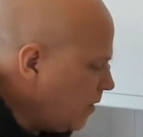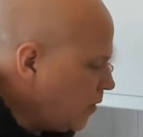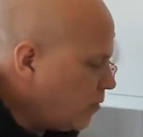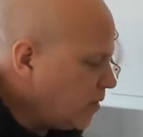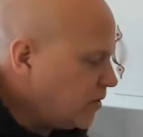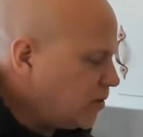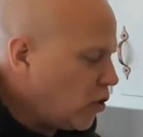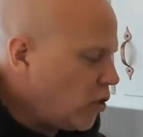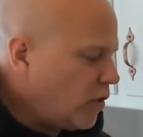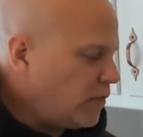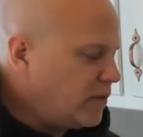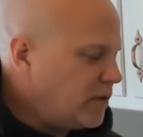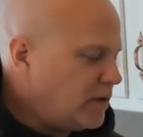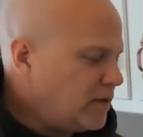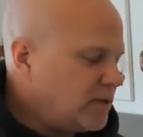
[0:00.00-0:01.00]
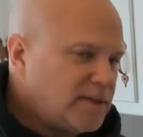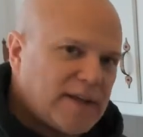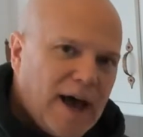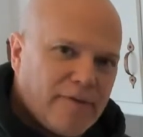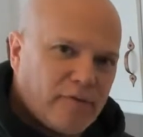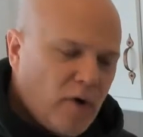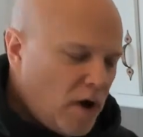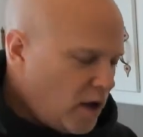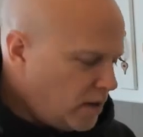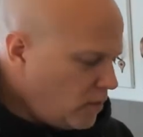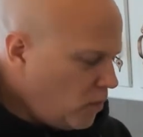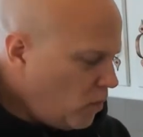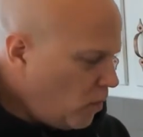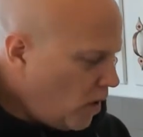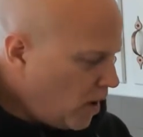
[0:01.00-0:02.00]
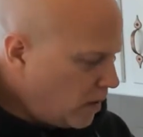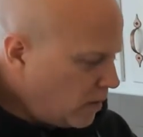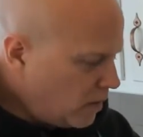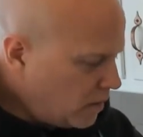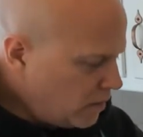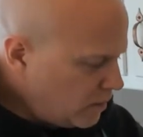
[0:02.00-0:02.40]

the reserved saffron water.